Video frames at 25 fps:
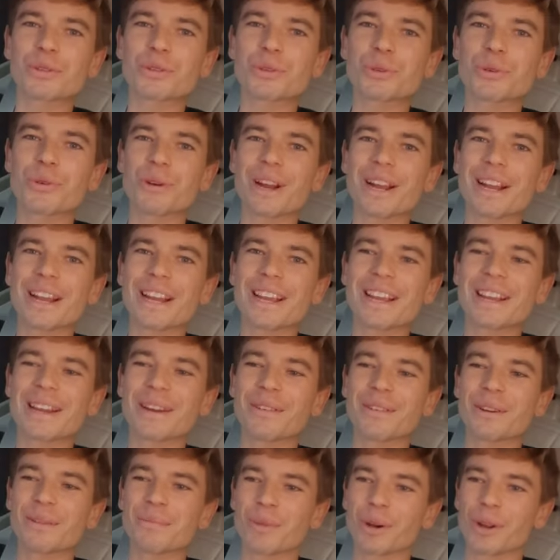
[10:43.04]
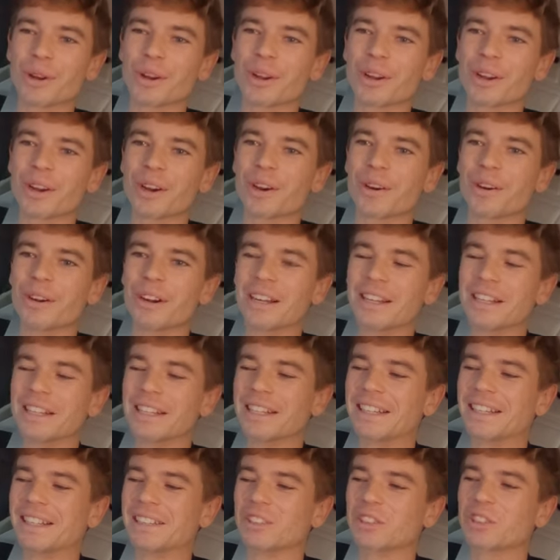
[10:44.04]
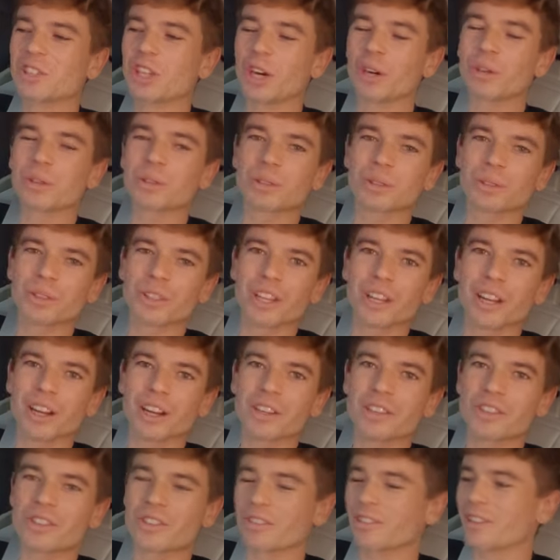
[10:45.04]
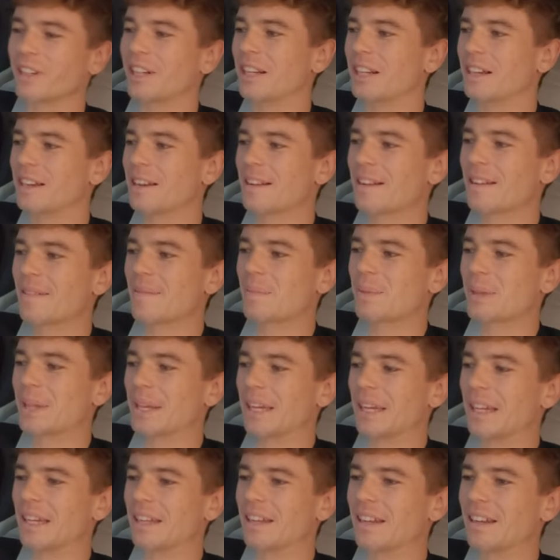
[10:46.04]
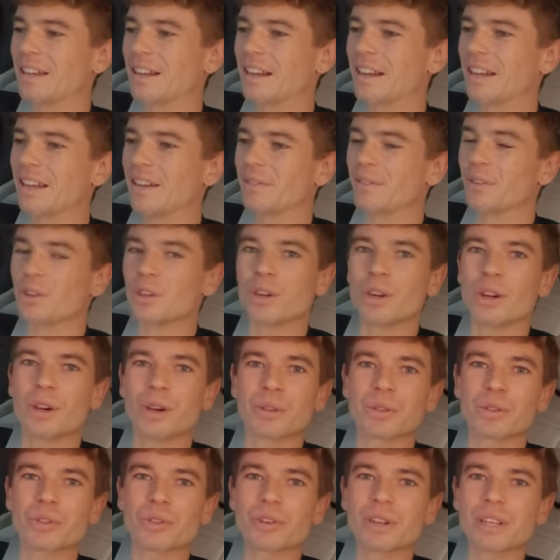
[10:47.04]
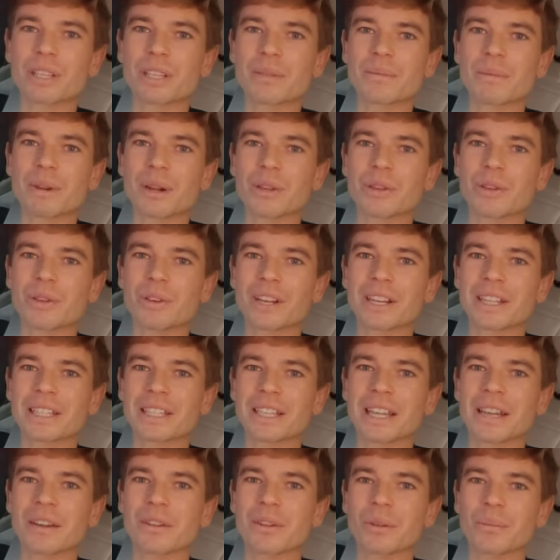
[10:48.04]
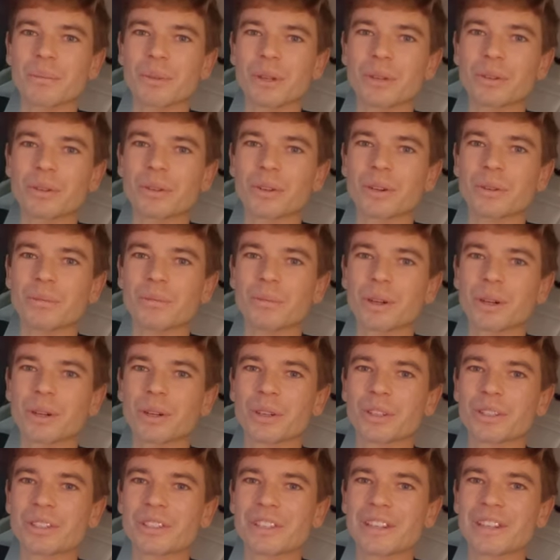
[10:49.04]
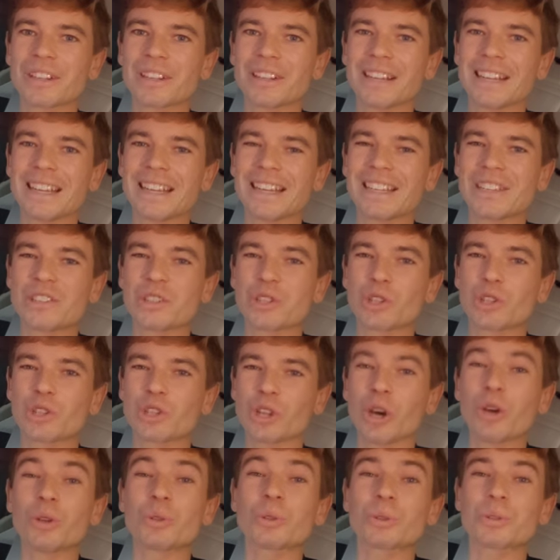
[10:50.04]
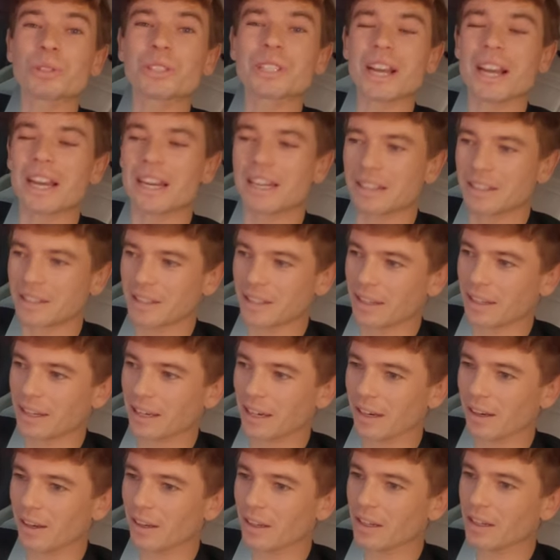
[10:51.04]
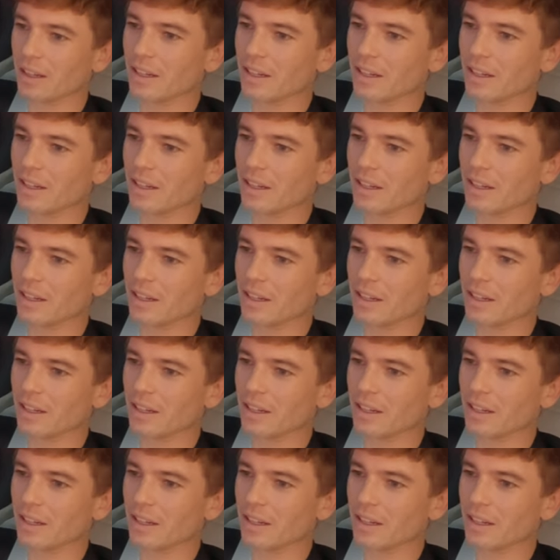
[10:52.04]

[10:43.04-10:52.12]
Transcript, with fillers: Square here in Monaco in total luxury and I have no stress about you guys hearing me or not because uh, it is total silence in here.